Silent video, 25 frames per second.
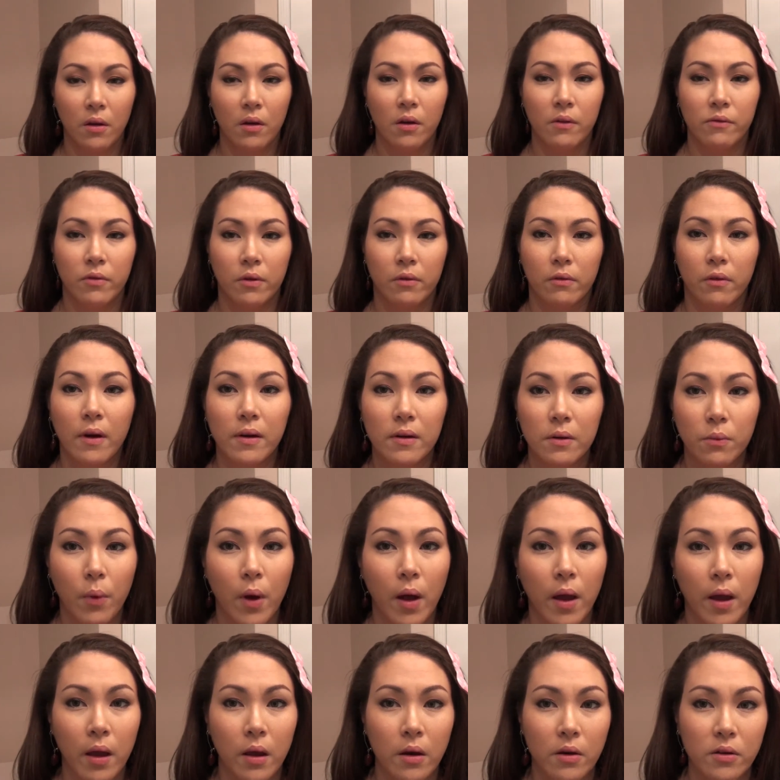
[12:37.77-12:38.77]
for
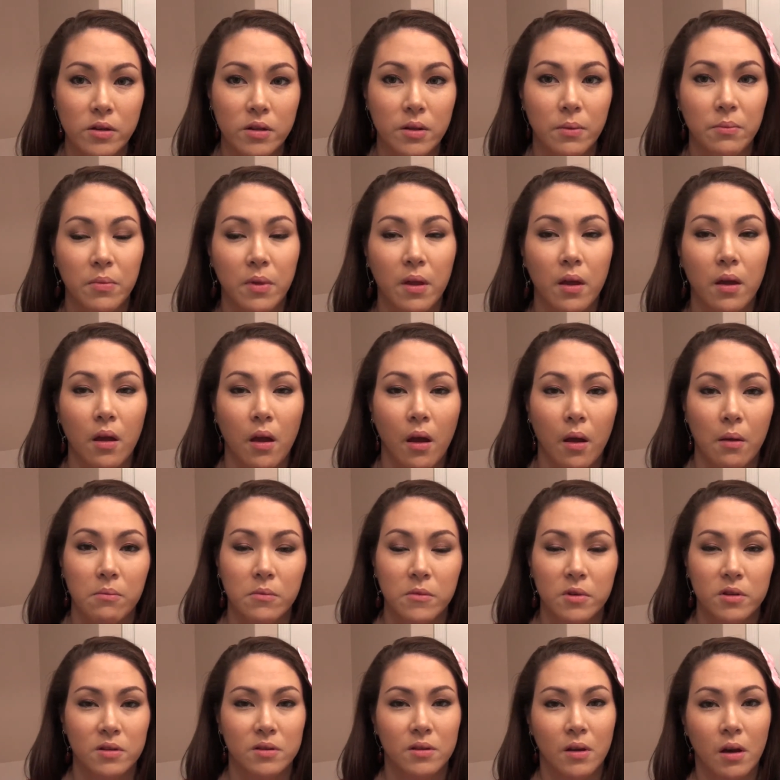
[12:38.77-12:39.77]
runway or something. I'm
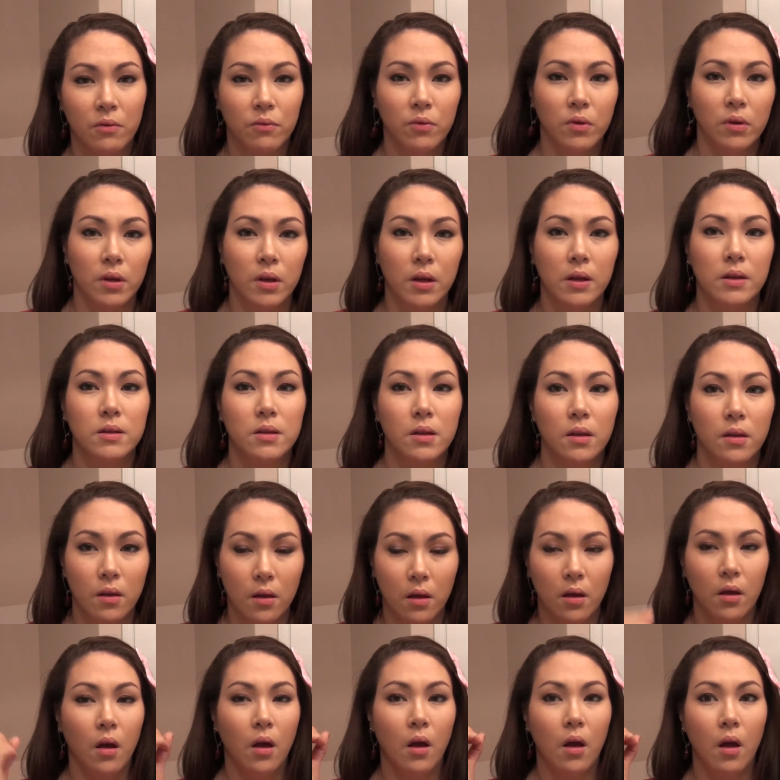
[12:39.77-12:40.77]
just not really into
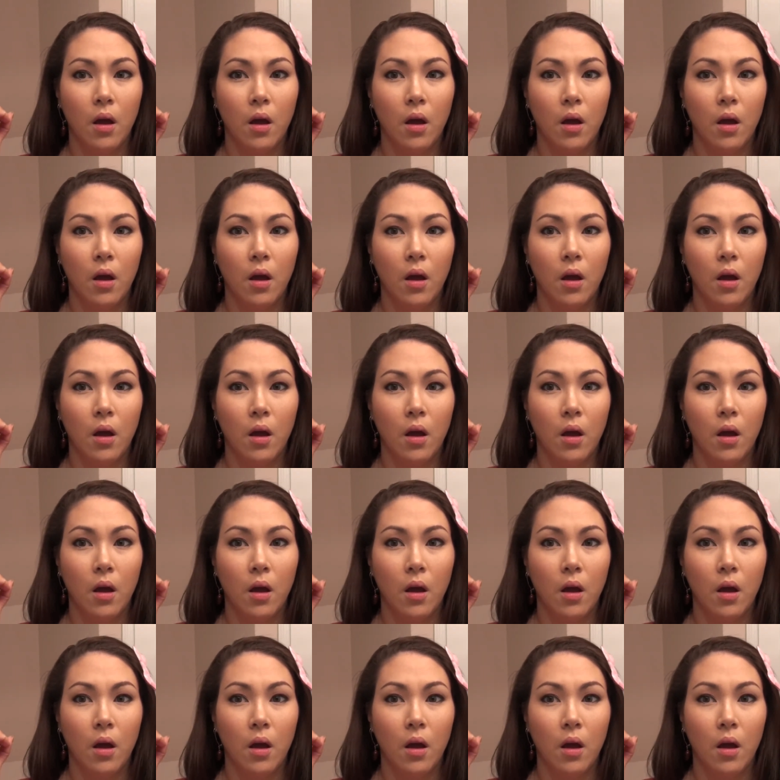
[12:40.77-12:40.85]
the